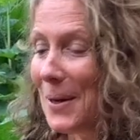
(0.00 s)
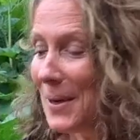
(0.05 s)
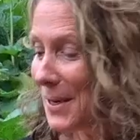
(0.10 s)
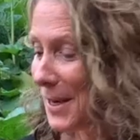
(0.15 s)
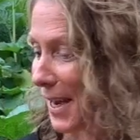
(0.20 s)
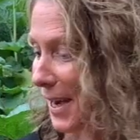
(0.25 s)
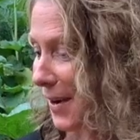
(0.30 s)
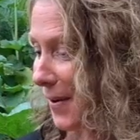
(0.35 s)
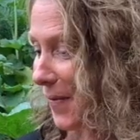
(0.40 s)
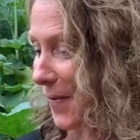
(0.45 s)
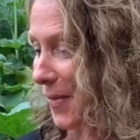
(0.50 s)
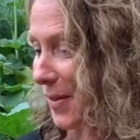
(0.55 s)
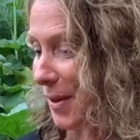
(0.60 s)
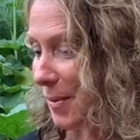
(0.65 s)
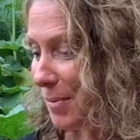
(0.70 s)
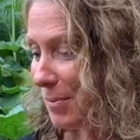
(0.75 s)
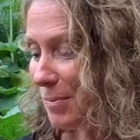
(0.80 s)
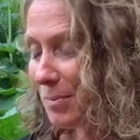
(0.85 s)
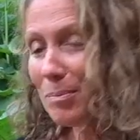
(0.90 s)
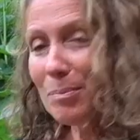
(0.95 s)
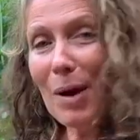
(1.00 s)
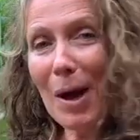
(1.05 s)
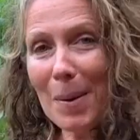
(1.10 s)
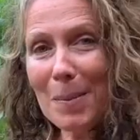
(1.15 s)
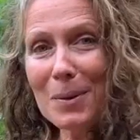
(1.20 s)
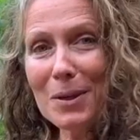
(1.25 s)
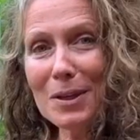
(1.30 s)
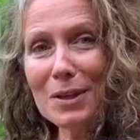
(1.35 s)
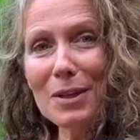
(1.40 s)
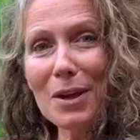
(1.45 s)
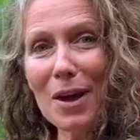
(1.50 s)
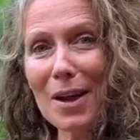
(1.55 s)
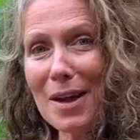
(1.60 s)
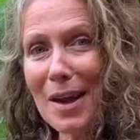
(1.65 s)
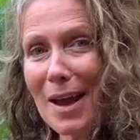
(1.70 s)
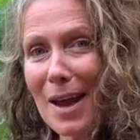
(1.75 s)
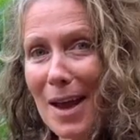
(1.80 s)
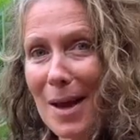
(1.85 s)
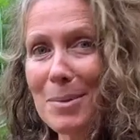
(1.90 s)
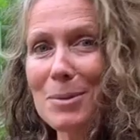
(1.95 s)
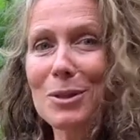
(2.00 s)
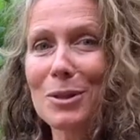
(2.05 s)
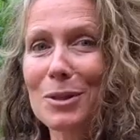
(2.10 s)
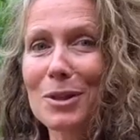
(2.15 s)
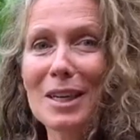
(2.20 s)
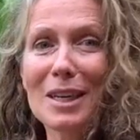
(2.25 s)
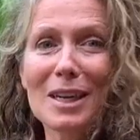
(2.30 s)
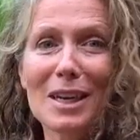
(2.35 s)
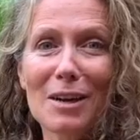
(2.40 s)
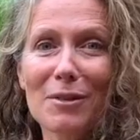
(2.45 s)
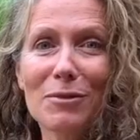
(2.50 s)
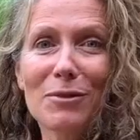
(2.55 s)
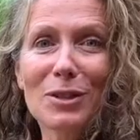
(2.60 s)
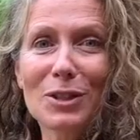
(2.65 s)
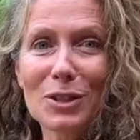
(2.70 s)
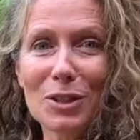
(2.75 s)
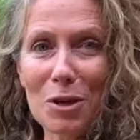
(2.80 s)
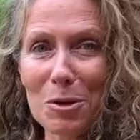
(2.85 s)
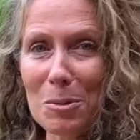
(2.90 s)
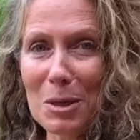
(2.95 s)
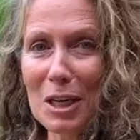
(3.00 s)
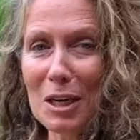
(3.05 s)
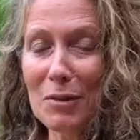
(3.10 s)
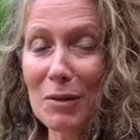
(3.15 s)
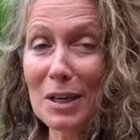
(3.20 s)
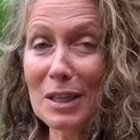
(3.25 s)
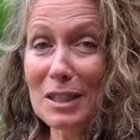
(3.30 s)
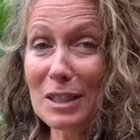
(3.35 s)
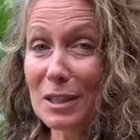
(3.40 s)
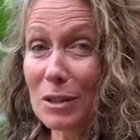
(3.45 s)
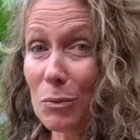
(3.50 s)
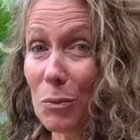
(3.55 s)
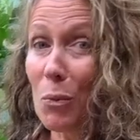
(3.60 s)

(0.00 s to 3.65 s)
Now, pumpkin I absolutely love for so many reasons.